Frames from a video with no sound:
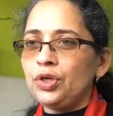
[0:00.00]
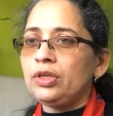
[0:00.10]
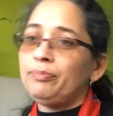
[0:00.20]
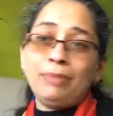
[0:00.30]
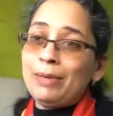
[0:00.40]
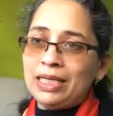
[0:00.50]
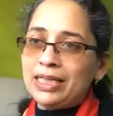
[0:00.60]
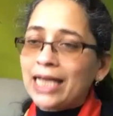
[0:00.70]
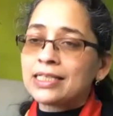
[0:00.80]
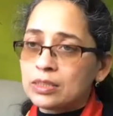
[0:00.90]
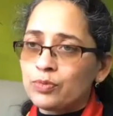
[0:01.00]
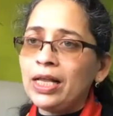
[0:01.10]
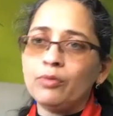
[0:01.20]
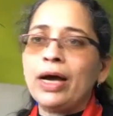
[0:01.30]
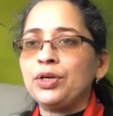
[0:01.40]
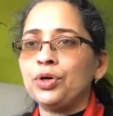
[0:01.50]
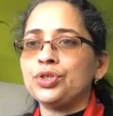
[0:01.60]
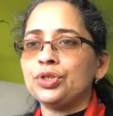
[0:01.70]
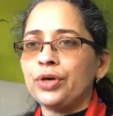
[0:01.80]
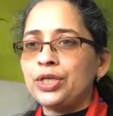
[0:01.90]
Maybe that as well. Why not?
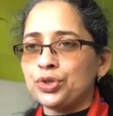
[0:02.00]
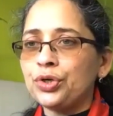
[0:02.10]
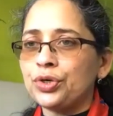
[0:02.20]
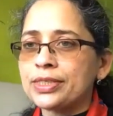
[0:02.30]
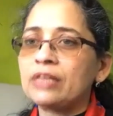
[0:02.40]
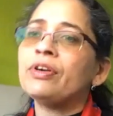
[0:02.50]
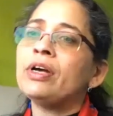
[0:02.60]
Enjoy yourself.